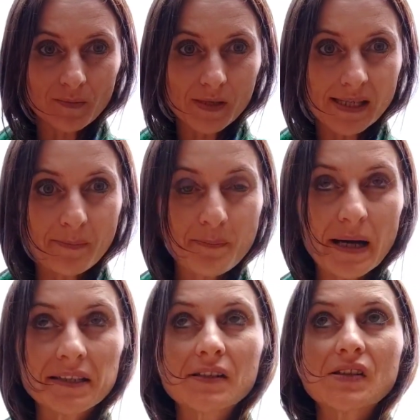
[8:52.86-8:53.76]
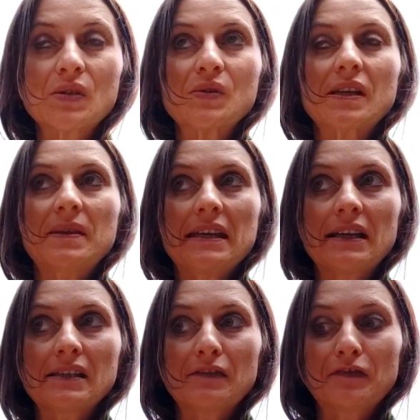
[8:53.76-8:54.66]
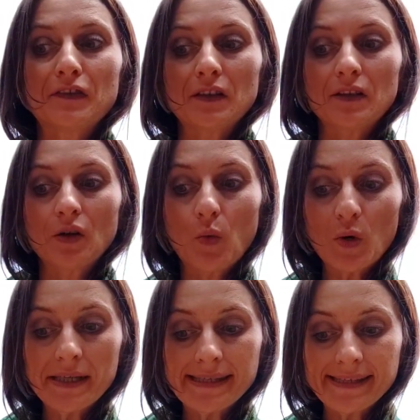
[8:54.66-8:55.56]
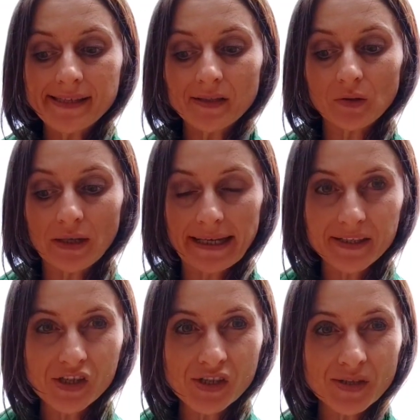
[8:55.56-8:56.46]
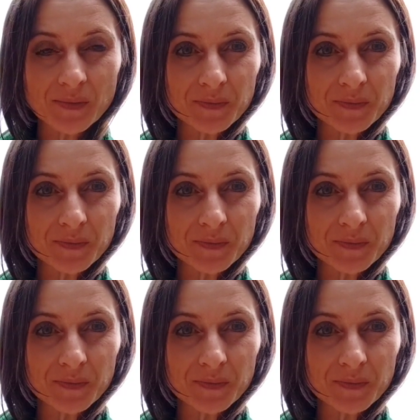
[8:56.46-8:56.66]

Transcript: some patterns or some negative qualities or energies